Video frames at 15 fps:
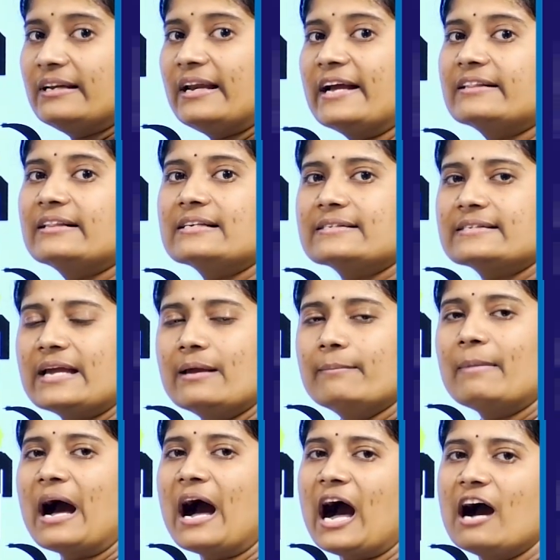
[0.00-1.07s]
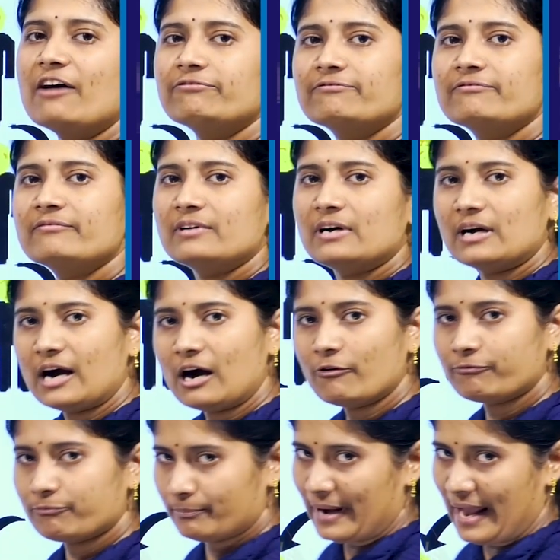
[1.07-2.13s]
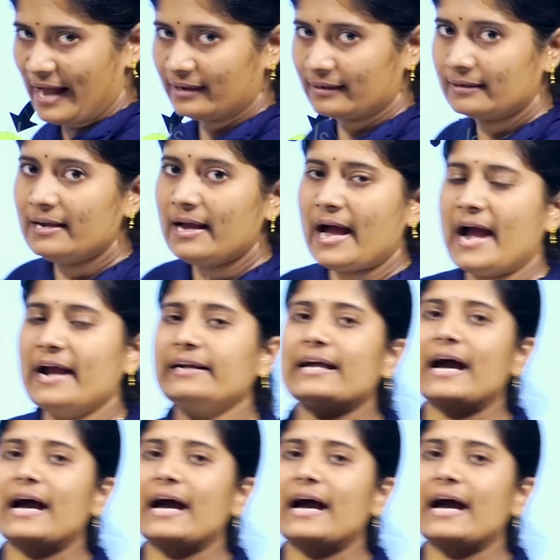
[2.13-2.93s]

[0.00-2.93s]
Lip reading: like the same half of black and